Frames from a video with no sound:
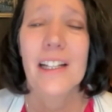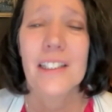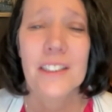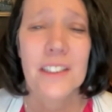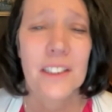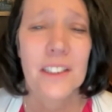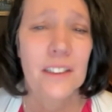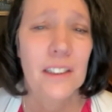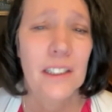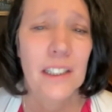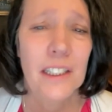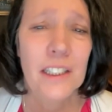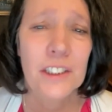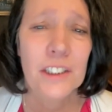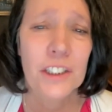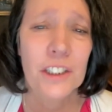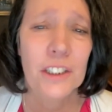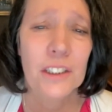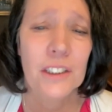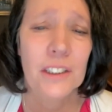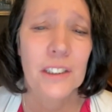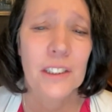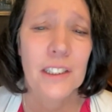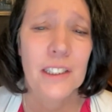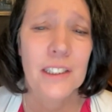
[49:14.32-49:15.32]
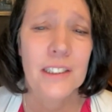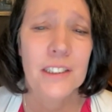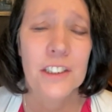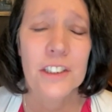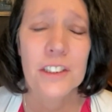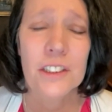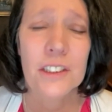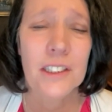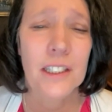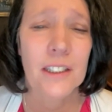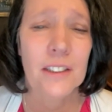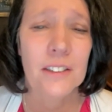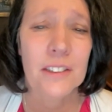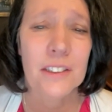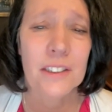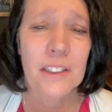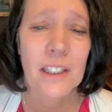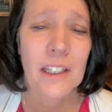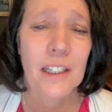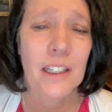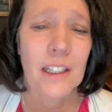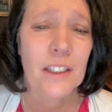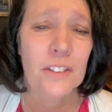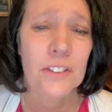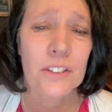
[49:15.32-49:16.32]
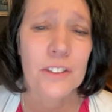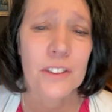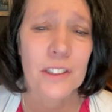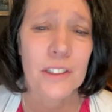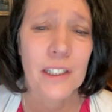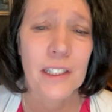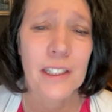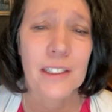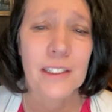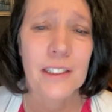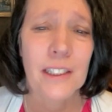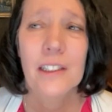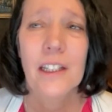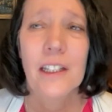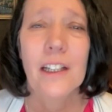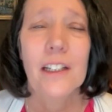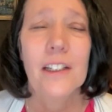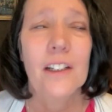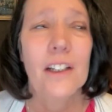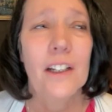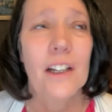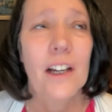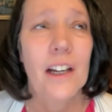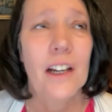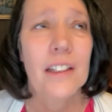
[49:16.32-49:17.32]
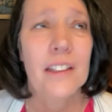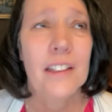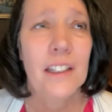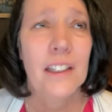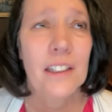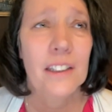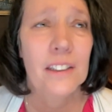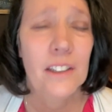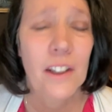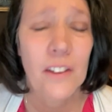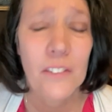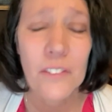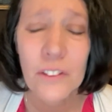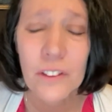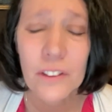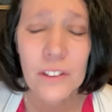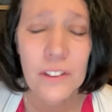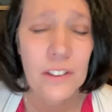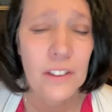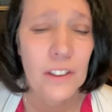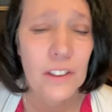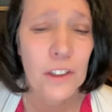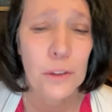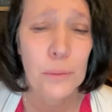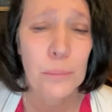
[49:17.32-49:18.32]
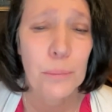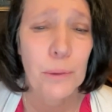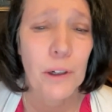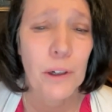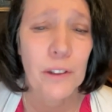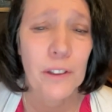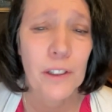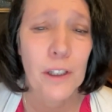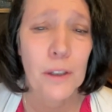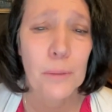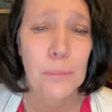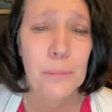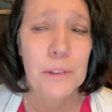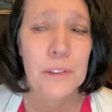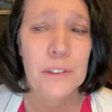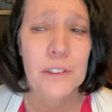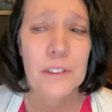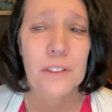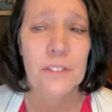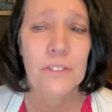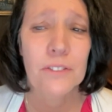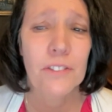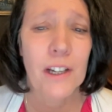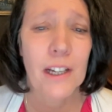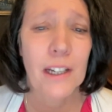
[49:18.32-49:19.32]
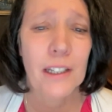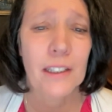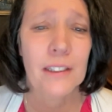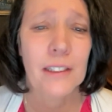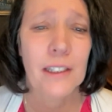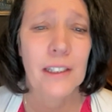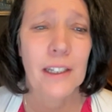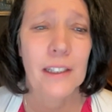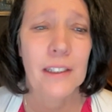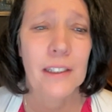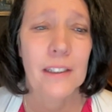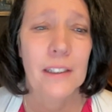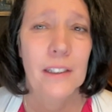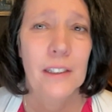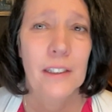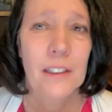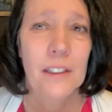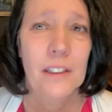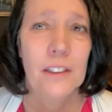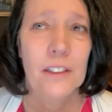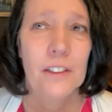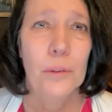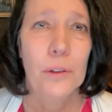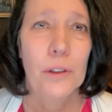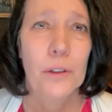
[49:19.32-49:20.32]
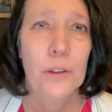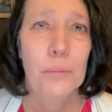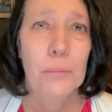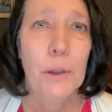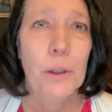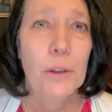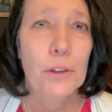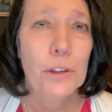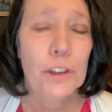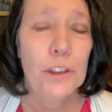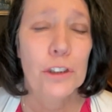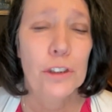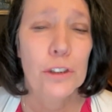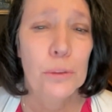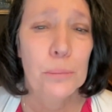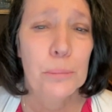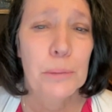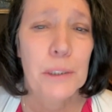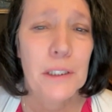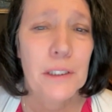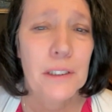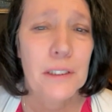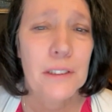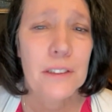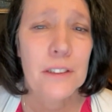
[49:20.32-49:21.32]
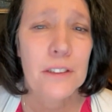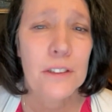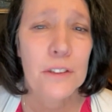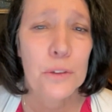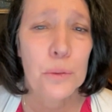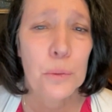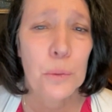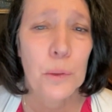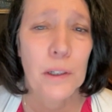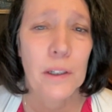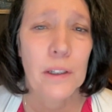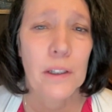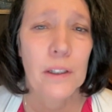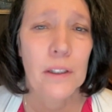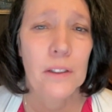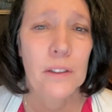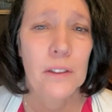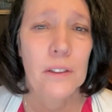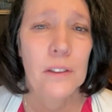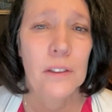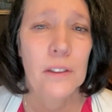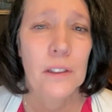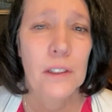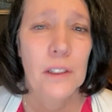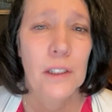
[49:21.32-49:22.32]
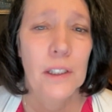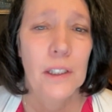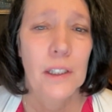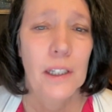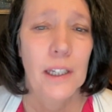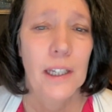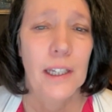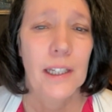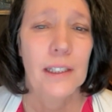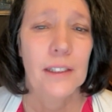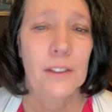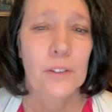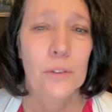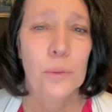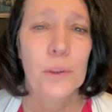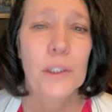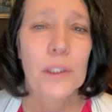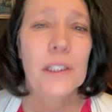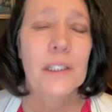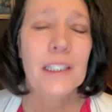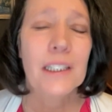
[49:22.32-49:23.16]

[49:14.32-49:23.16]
isolation, it just sounds like you said that. I think another good thing you brought up was the fact that we're emotional beings as well. And we